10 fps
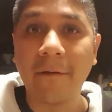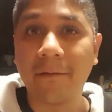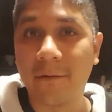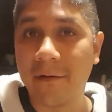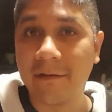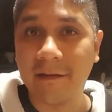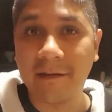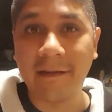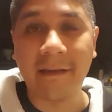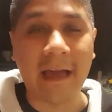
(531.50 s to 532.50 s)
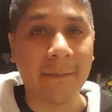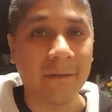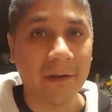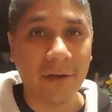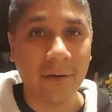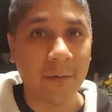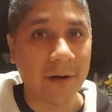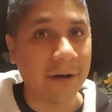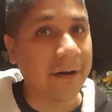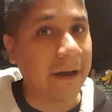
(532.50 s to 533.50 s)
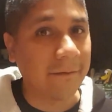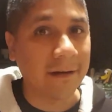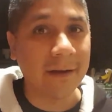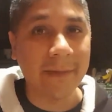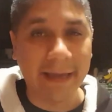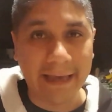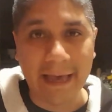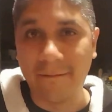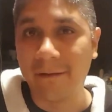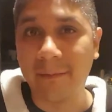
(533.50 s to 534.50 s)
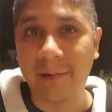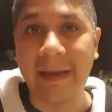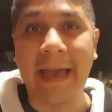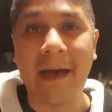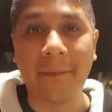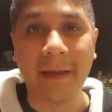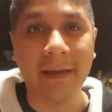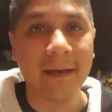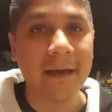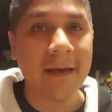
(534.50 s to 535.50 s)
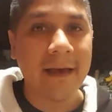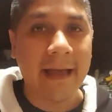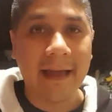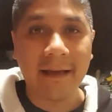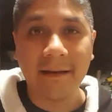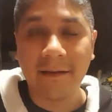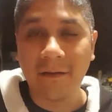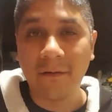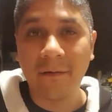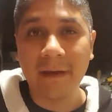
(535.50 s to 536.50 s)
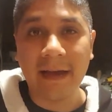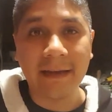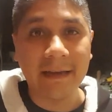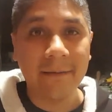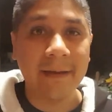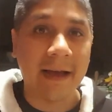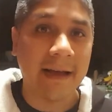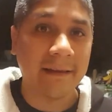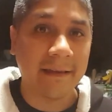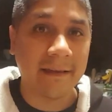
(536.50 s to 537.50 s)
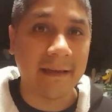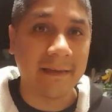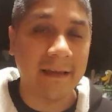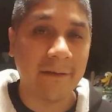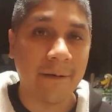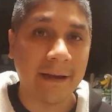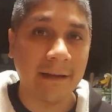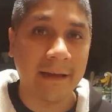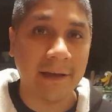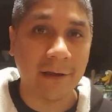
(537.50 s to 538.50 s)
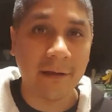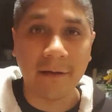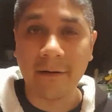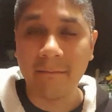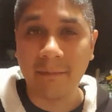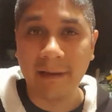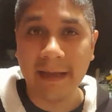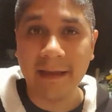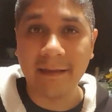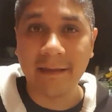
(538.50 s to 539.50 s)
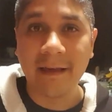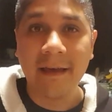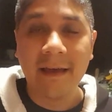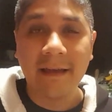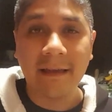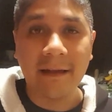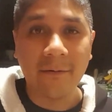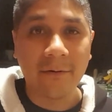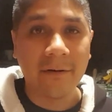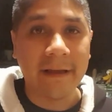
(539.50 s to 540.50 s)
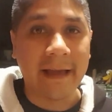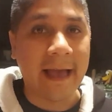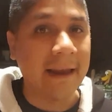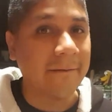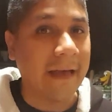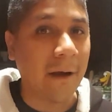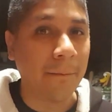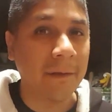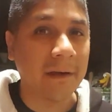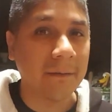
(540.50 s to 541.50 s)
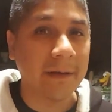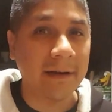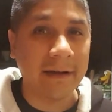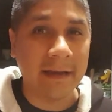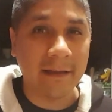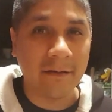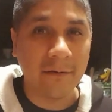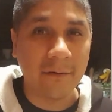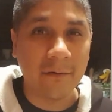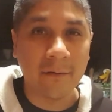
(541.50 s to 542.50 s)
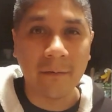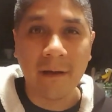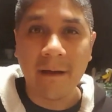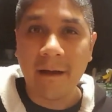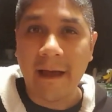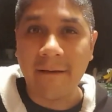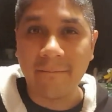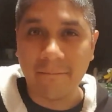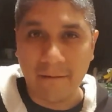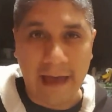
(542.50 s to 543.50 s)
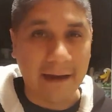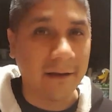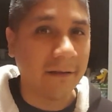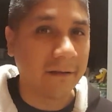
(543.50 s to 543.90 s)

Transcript: Now, of course, this is the type of issue where you're never going to make everybody happy. And so the idea behind this is that these regulations are in place in order to kind of help the communities who have had